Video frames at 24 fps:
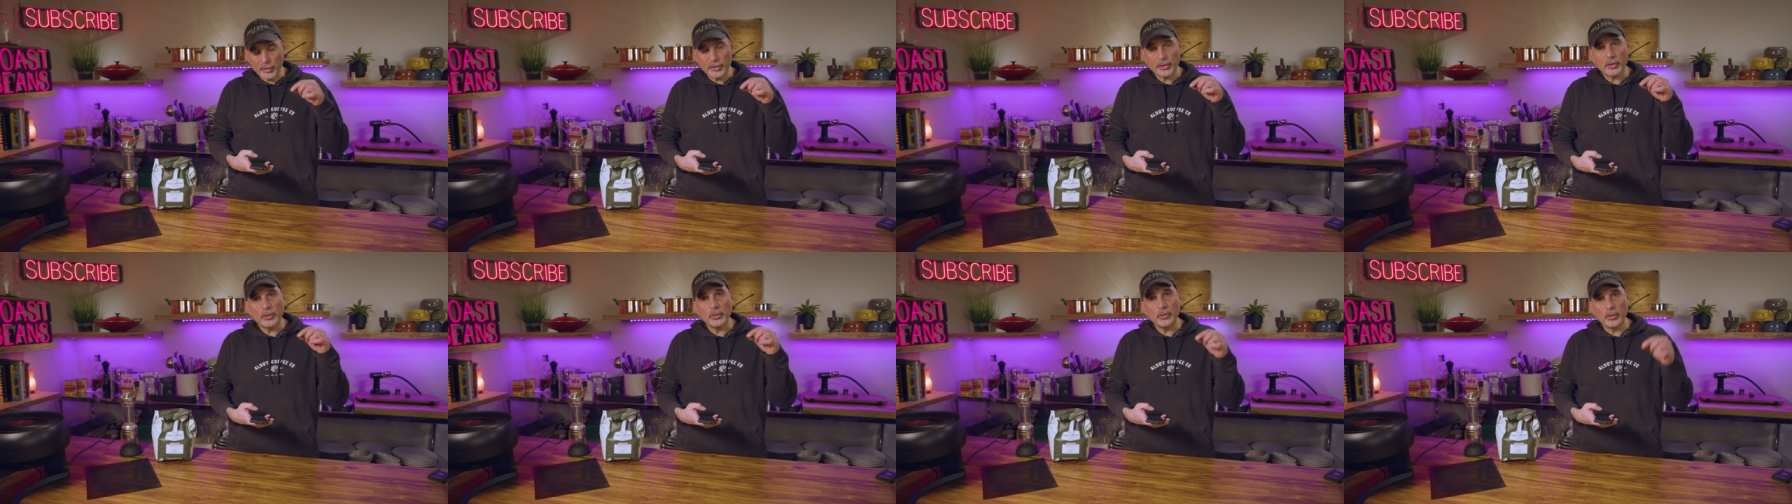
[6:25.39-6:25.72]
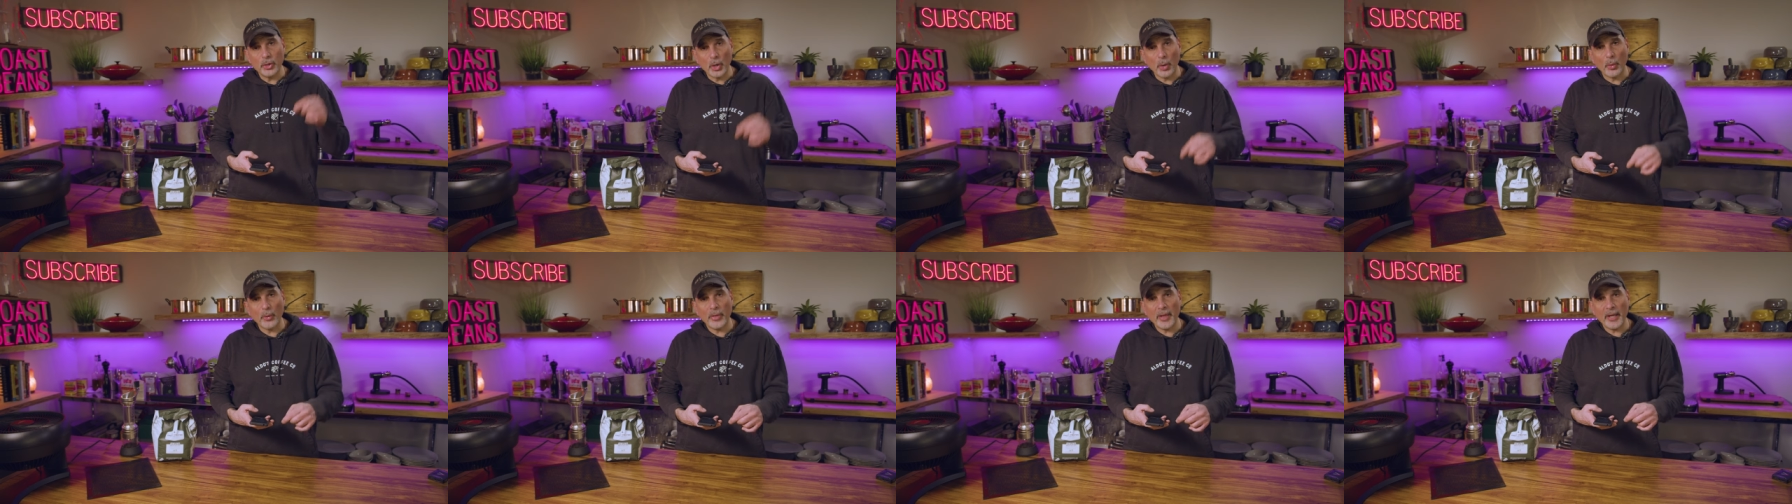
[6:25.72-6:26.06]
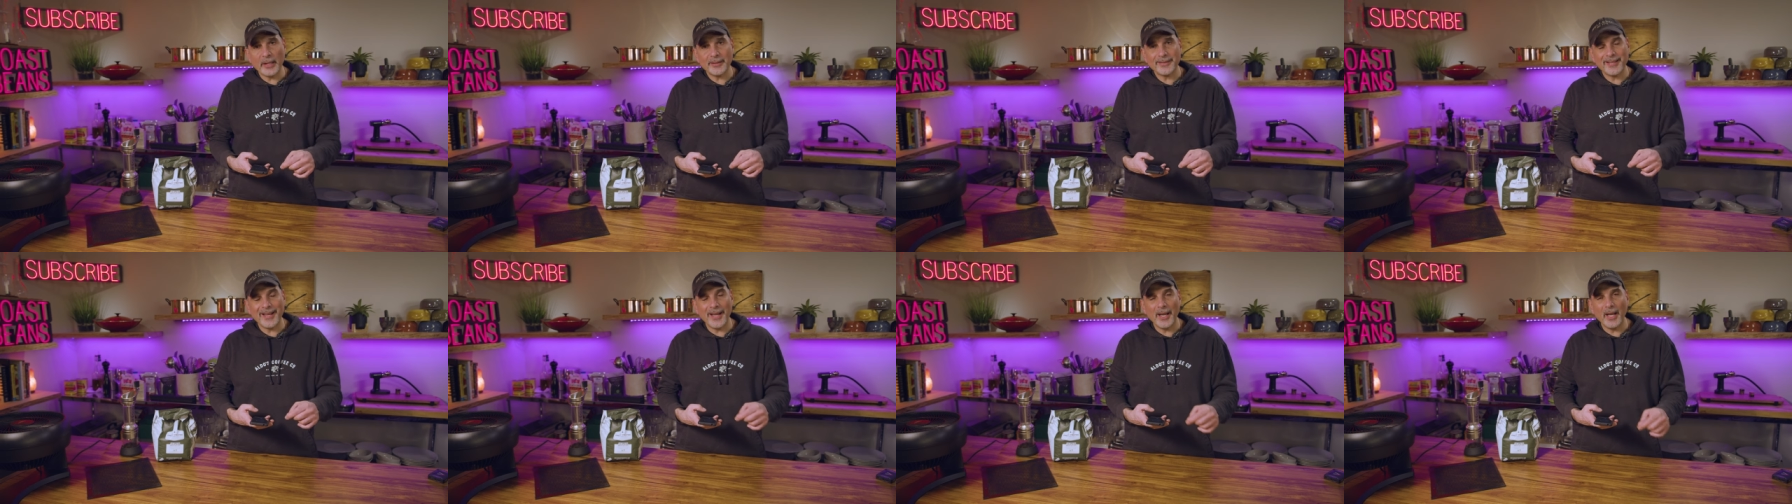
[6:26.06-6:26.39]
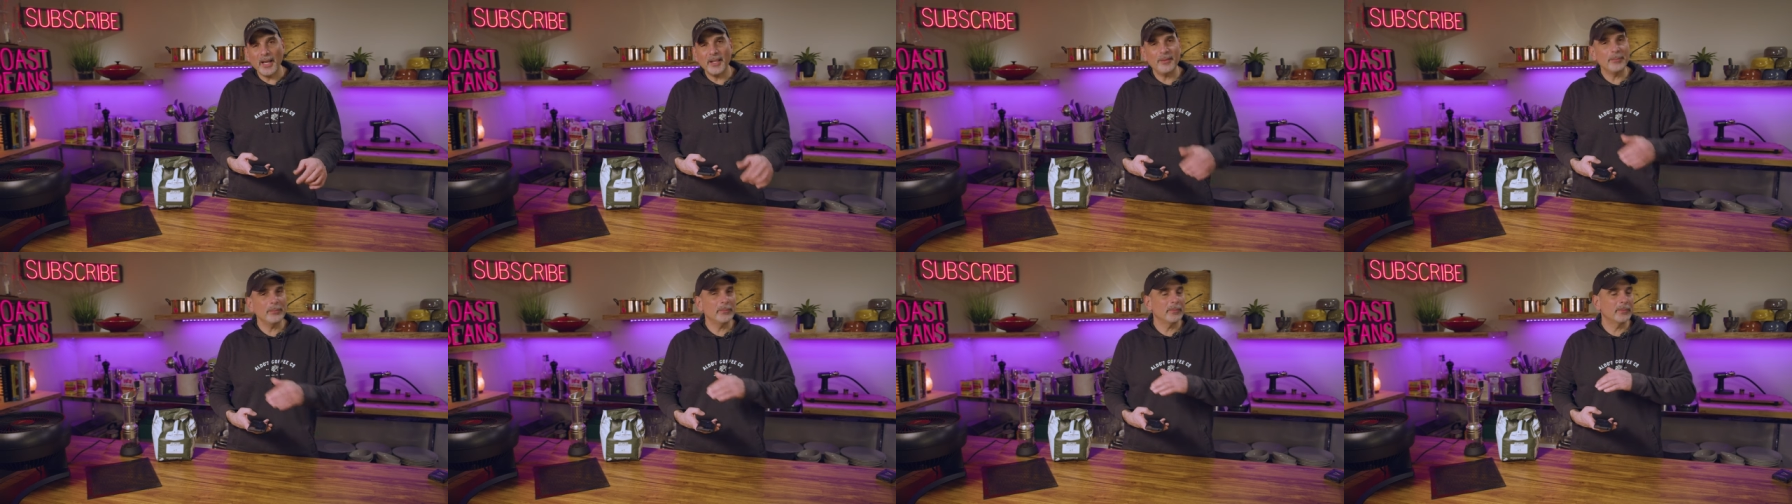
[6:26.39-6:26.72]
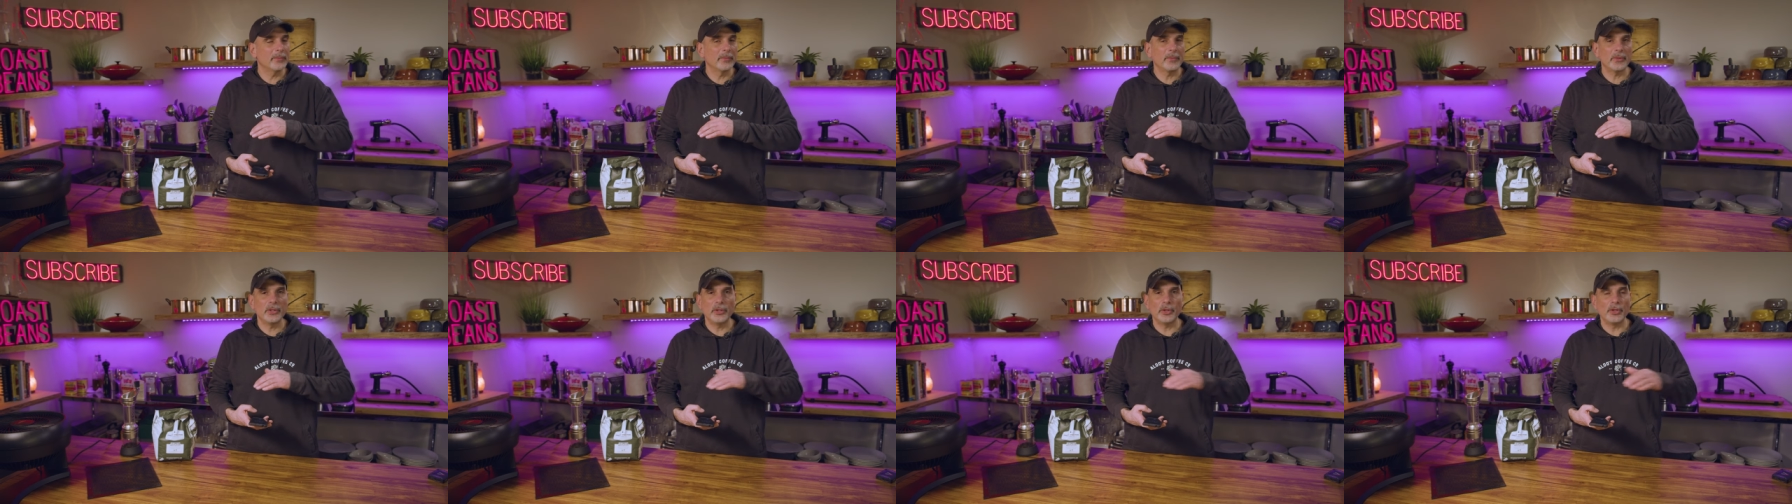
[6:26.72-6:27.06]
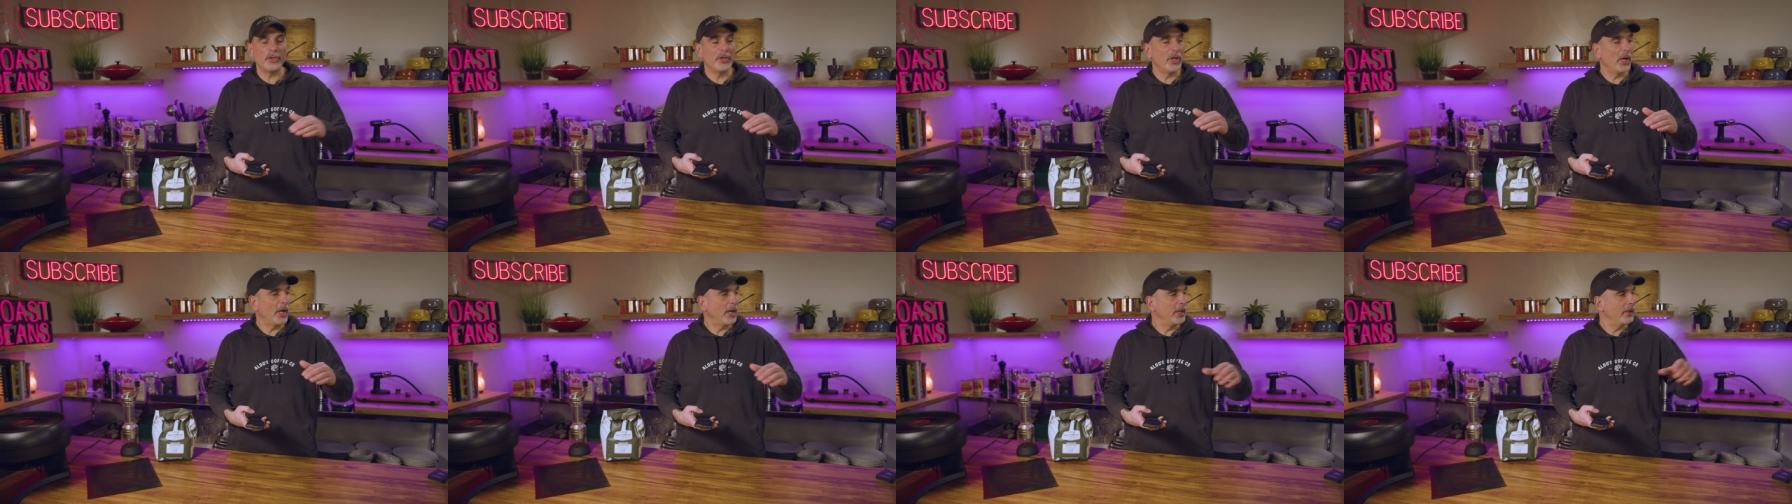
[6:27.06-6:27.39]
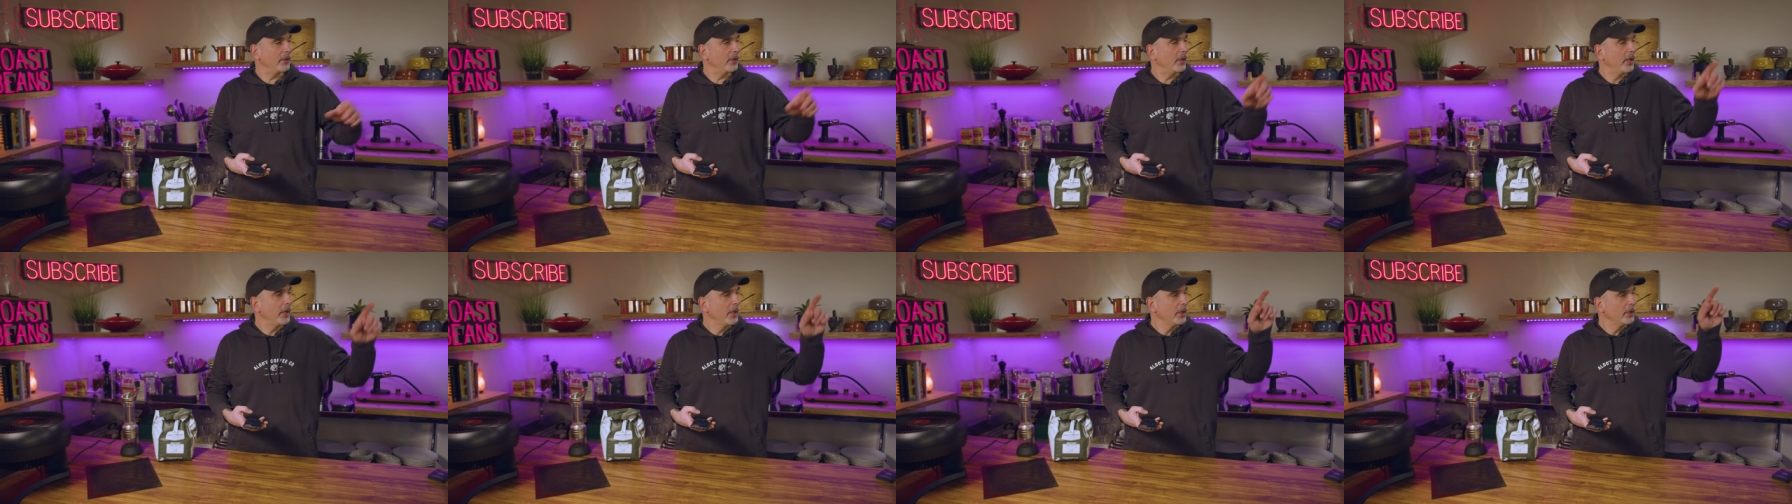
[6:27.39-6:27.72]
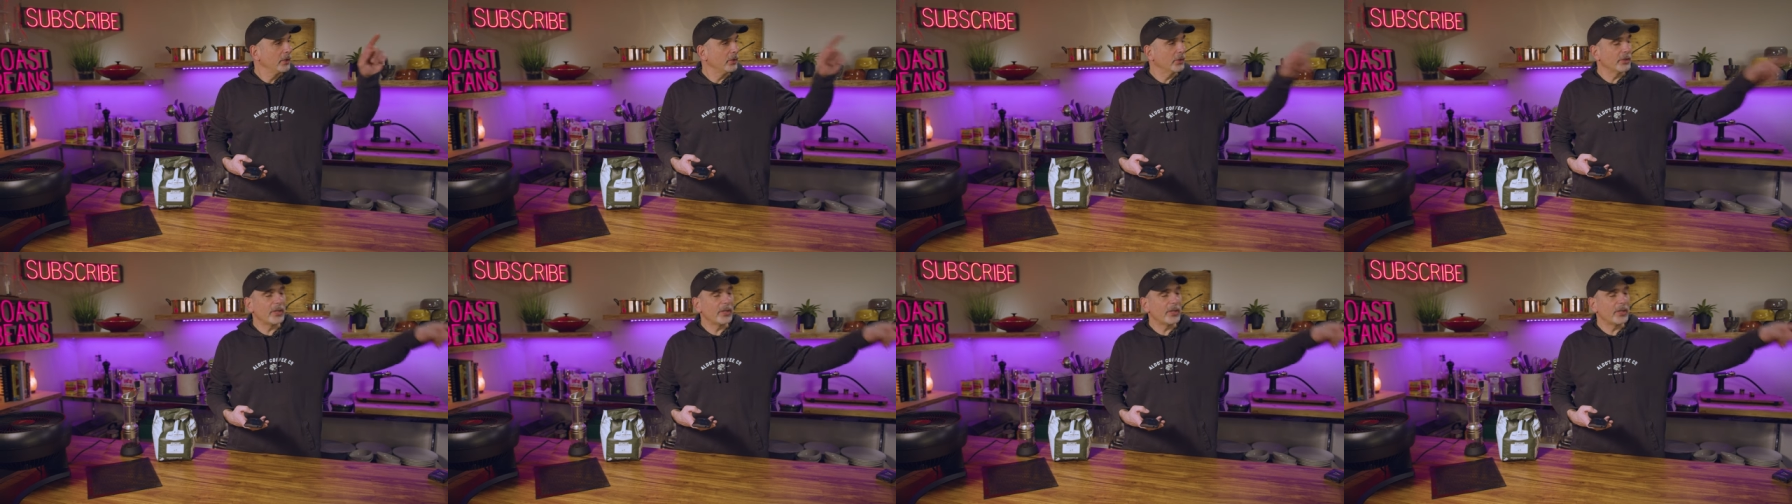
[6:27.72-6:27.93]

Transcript: once you know that time, you're done.